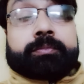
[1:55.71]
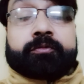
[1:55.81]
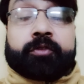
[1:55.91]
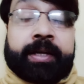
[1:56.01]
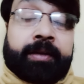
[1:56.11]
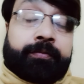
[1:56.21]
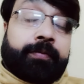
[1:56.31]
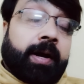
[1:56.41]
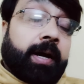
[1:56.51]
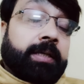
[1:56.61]
very
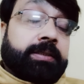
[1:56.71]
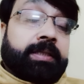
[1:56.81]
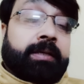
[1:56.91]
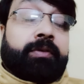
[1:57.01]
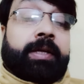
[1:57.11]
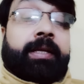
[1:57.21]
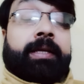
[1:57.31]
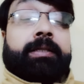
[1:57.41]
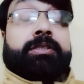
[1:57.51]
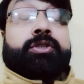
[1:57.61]
fast and
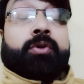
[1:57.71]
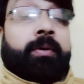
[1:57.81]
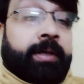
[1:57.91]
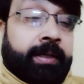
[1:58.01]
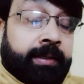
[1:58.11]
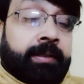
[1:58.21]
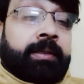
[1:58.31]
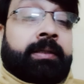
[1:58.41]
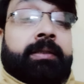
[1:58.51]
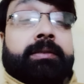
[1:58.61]
very strongly.
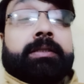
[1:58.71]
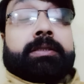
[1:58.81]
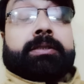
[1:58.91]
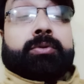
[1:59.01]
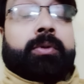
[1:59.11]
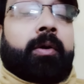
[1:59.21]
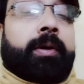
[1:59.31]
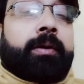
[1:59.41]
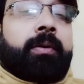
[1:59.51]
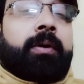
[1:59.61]
This is no doubt
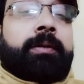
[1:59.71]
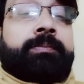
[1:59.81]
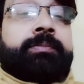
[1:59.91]
at all.